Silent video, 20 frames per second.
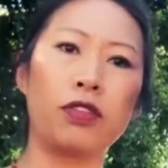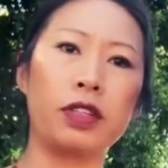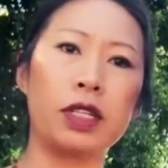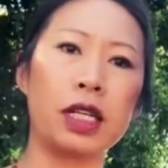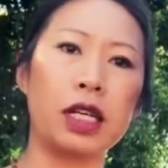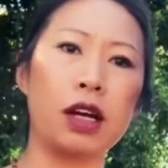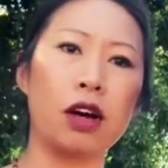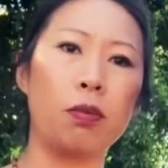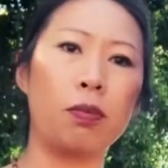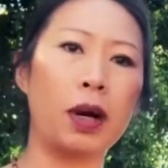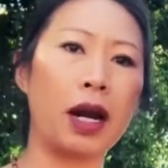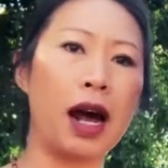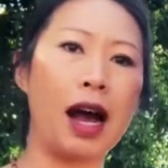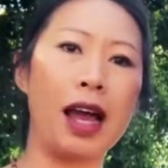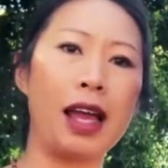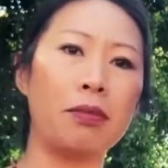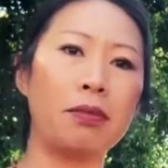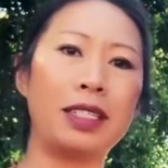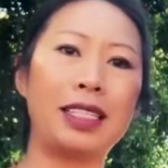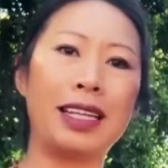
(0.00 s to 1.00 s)
deal, but
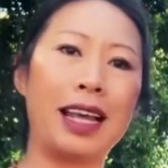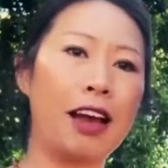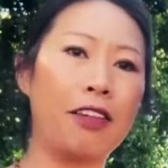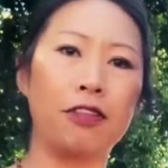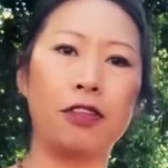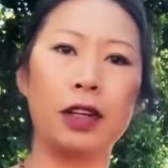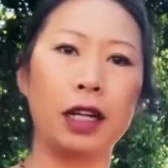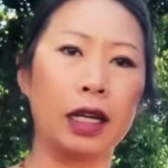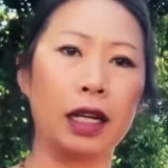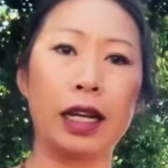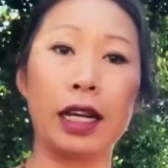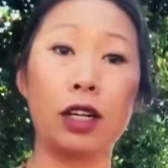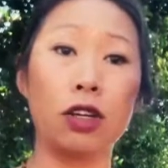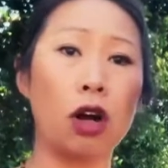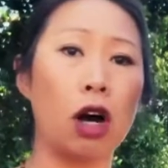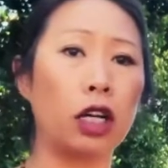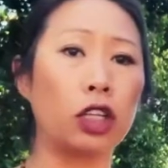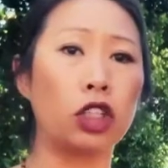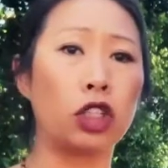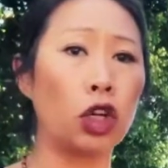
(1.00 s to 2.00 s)
I am definitely
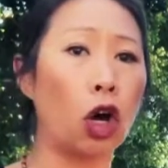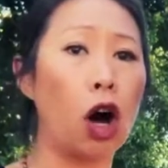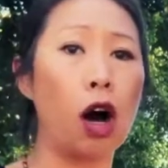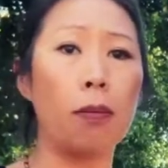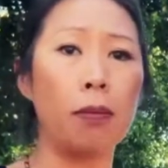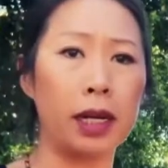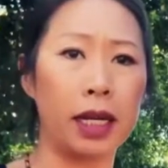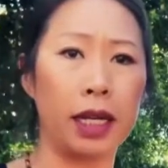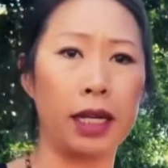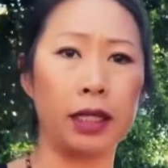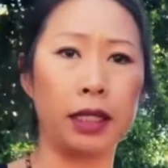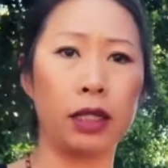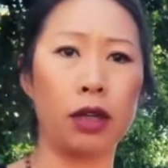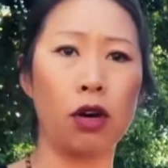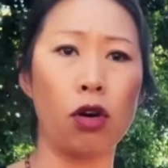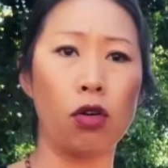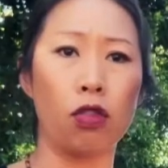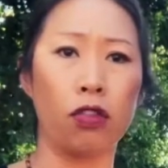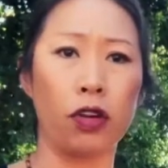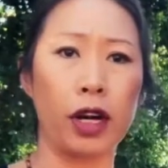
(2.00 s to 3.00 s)
not dominant
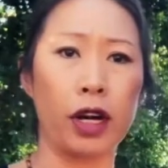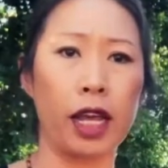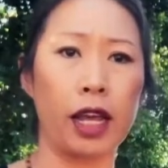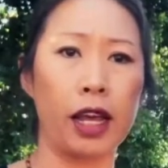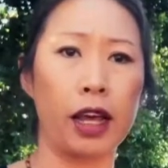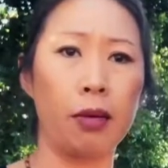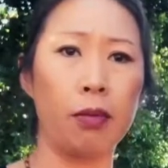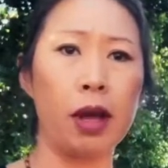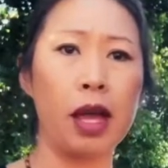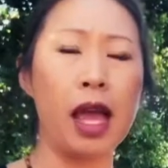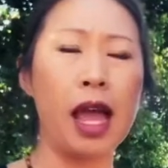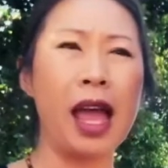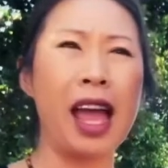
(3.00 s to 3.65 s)
over him,